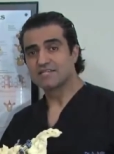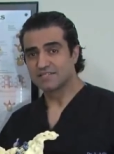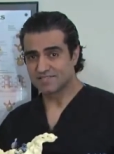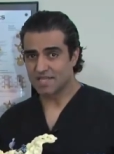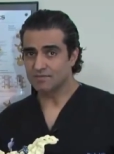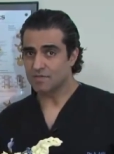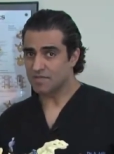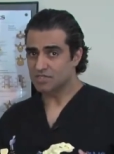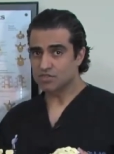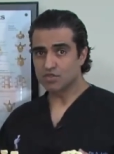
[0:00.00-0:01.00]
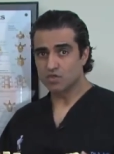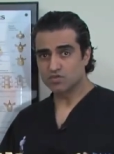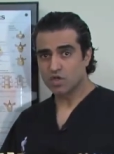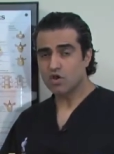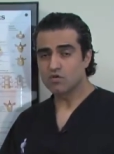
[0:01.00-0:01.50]
The same day patient
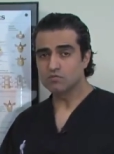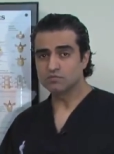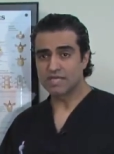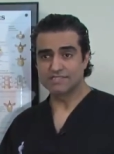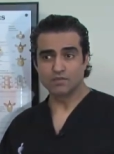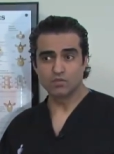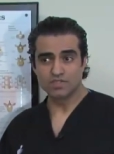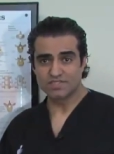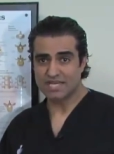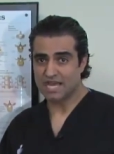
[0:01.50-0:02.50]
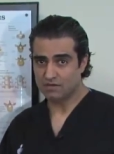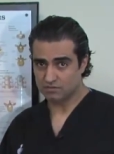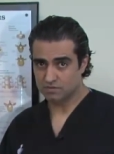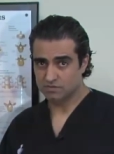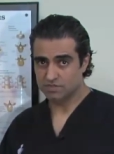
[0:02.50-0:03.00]
goes home, and then we'll see
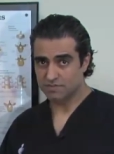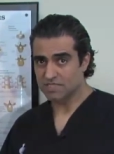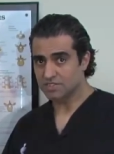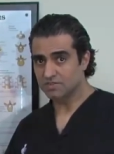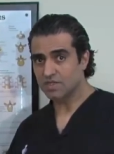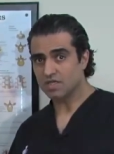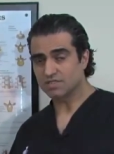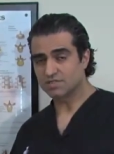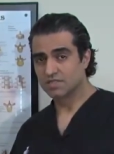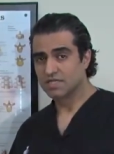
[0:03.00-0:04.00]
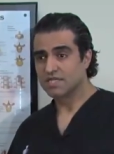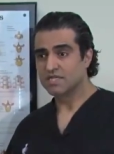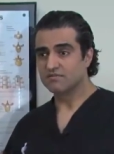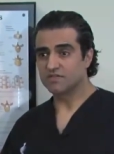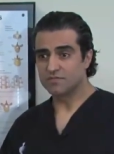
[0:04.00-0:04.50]
how the patient does.
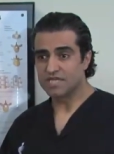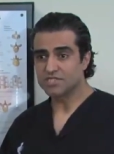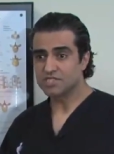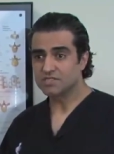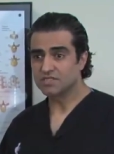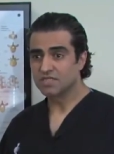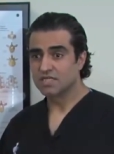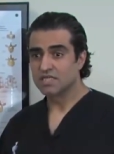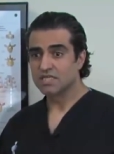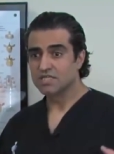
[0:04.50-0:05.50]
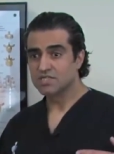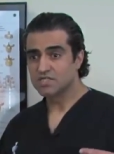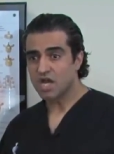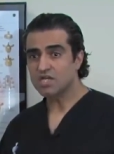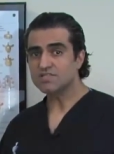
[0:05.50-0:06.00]
If the patient
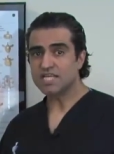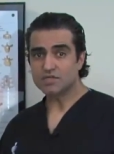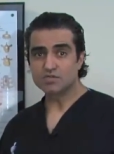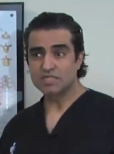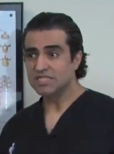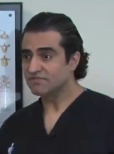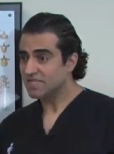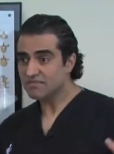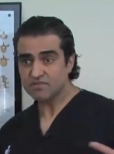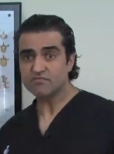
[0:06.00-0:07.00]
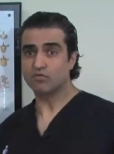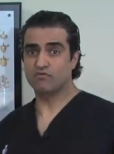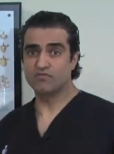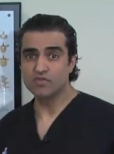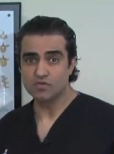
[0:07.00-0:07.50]
does get relief even for a
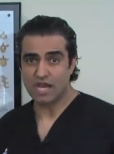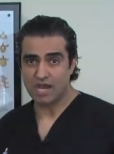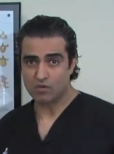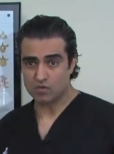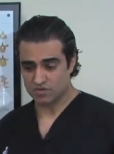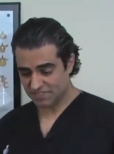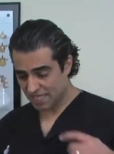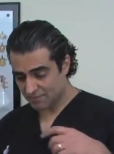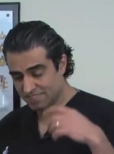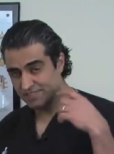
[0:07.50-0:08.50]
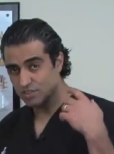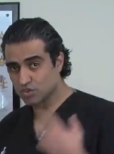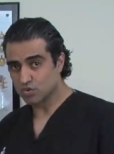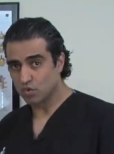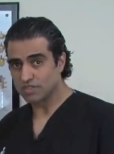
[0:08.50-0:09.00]
few hours, that means the
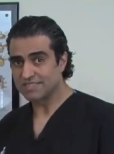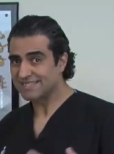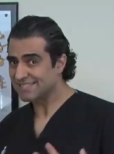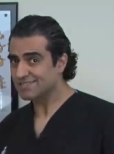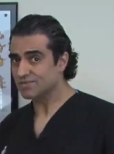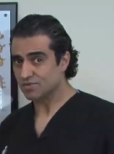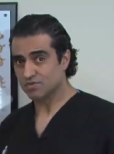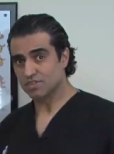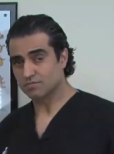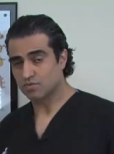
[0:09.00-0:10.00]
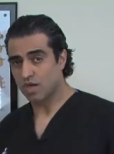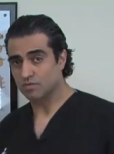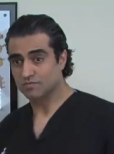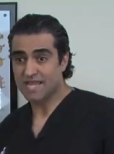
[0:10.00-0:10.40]
joint is the source of the problem.